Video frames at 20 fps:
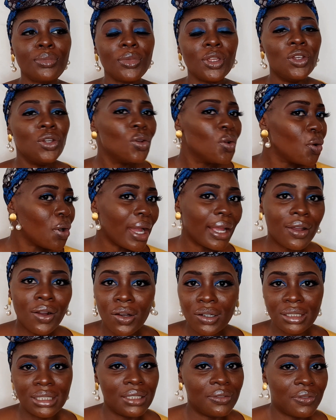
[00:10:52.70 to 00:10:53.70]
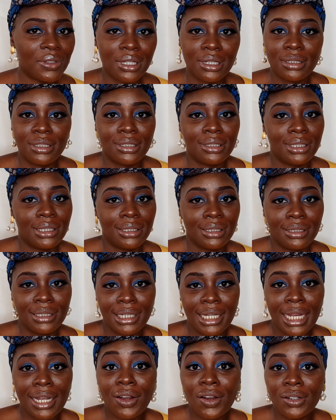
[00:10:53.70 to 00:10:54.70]
you know, I can't leave that.
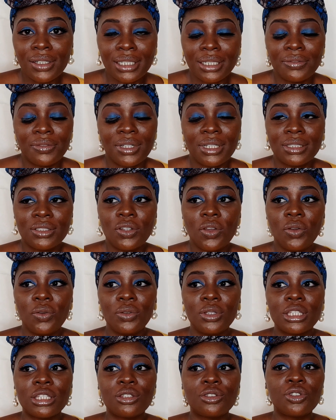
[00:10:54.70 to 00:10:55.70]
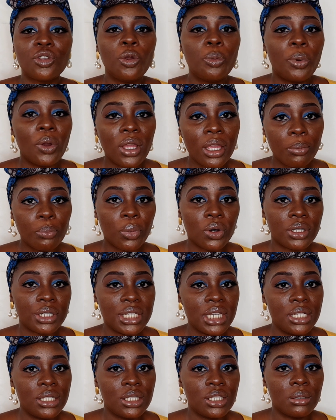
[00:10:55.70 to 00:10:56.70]
I can't leave that. So it's super
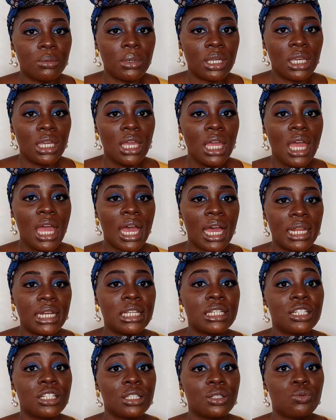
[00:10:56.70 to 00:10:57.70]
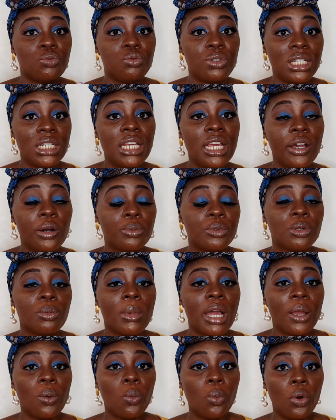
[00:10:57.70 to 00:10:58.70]
important to me, and this has really helped
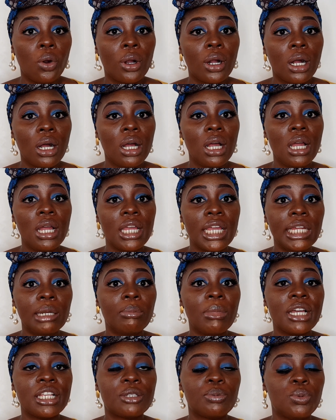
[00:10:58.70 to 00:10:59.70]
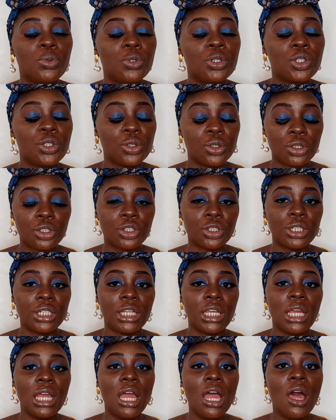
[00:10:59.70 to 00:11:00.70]
my walk in my spiritual
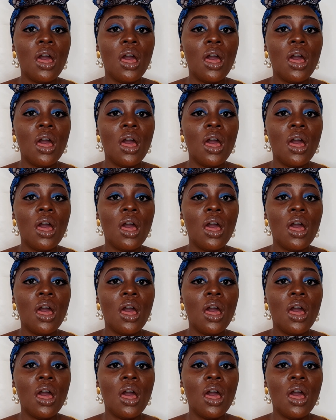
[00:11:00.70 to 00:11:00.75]
journey.